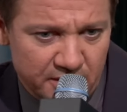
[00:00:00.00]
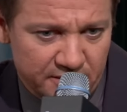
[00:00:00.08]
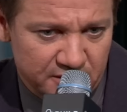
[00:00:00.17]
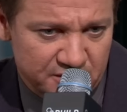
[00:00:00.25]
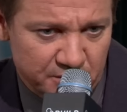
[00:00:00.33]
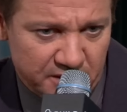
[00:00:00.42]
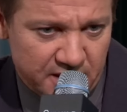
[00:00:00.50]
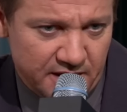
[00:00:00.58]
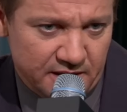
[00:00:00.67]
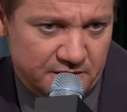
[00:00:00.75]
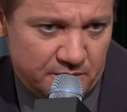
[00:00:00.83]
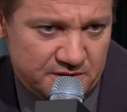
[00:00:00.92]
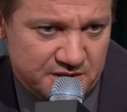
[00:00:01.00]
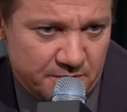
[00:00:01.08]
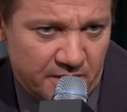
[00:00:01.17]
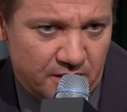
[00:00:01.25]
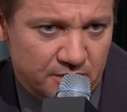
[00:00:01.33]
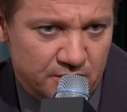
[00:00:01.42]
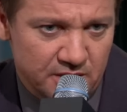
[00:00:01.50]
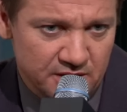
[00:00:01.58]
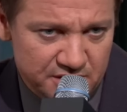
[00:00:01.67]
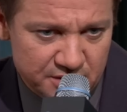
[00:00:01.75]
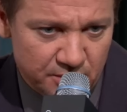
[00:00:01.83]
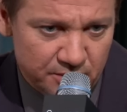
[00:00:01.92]
You have to sort of connect to it somehow. You
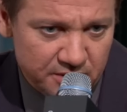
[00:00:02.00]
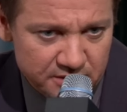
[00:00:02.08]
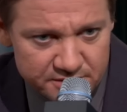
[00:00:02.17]
insert